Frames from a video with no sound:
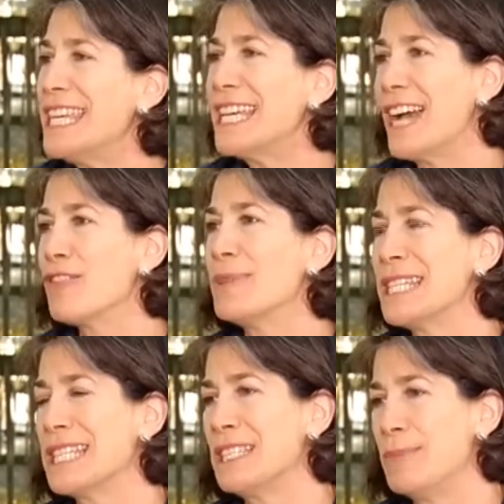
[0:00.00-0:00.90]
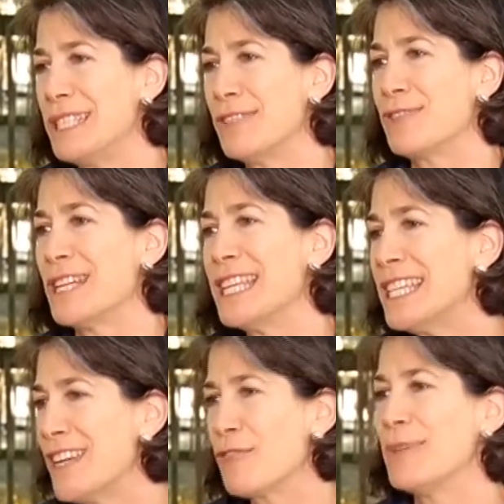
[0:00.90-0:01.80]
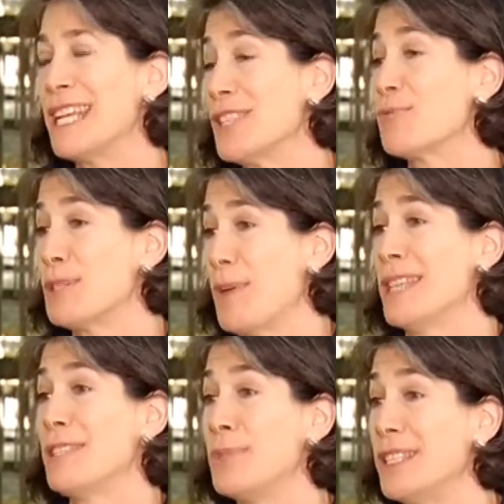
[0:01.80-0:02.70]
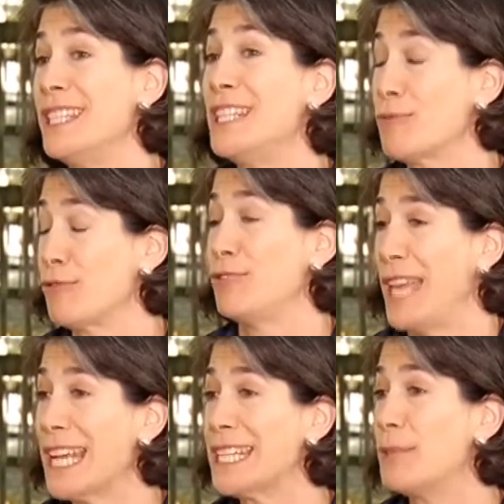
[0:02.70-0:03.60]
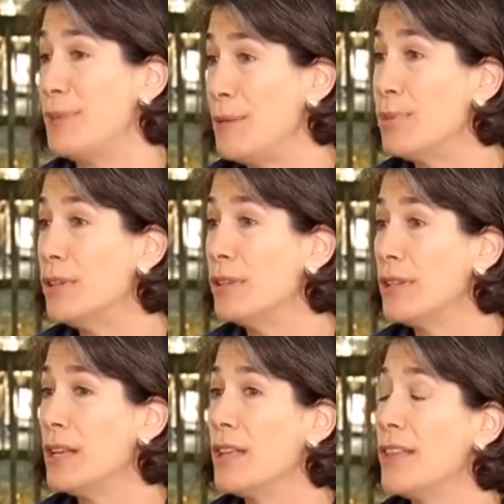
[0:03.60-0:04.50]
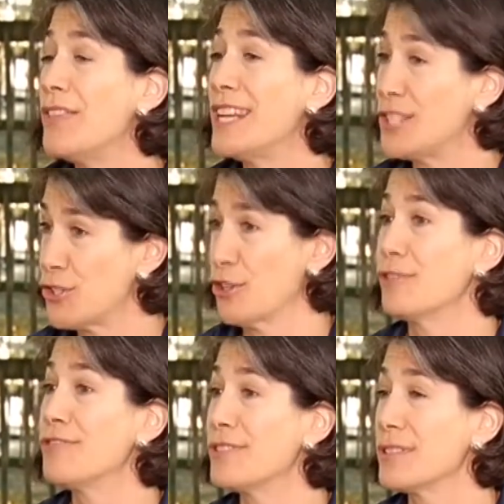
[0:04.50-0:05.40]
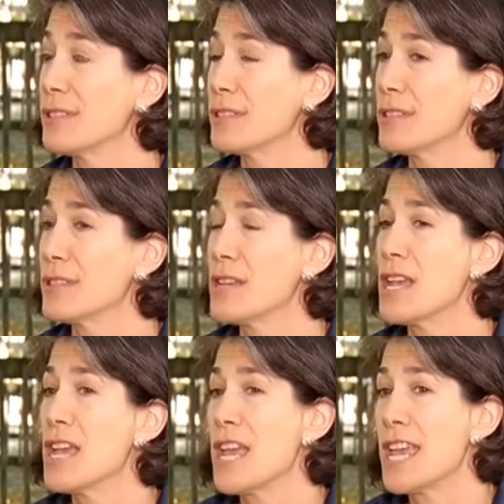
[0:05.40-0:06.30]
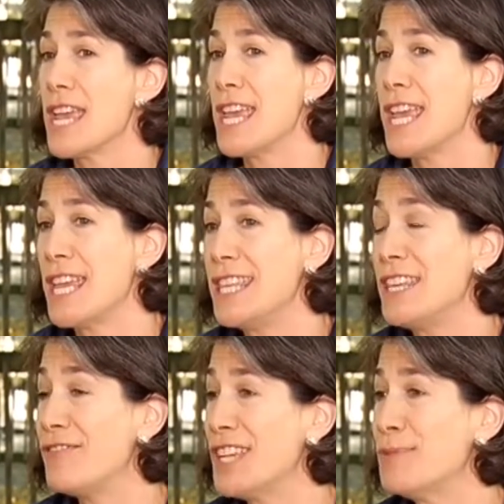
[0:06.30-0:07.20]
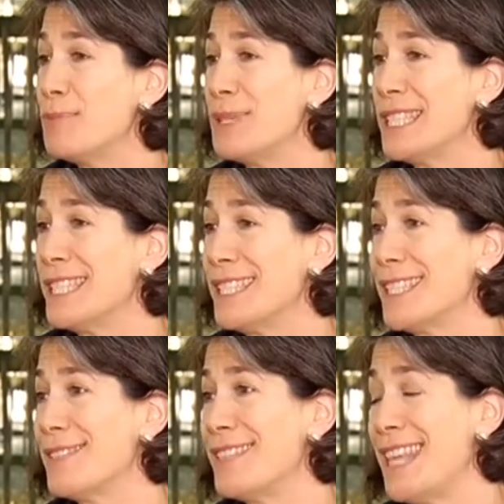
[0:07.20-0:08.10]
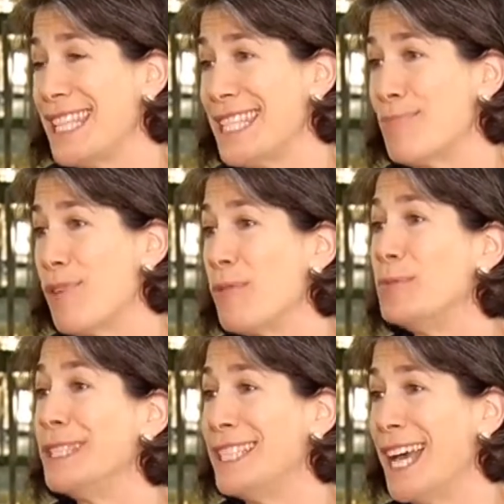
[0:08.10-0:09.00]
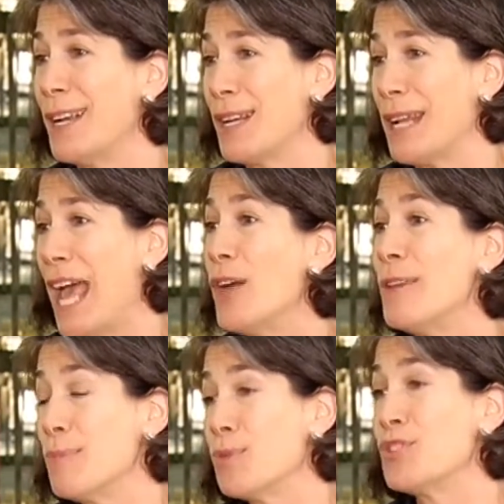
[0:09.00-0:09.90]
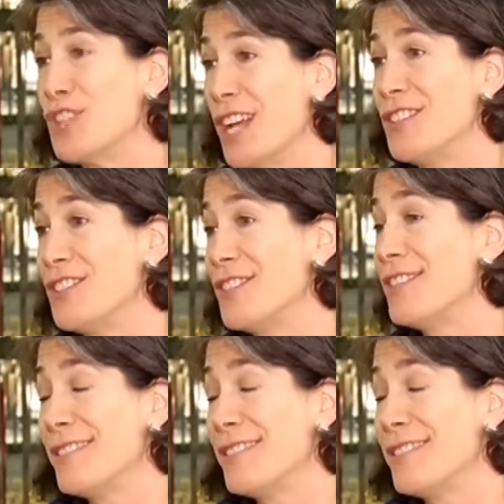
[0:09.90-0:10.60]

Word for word: I think government is a little bit different. I think government has a responsibility to reflect the people that it serves. In the investment business, that's probably not how they're most judged.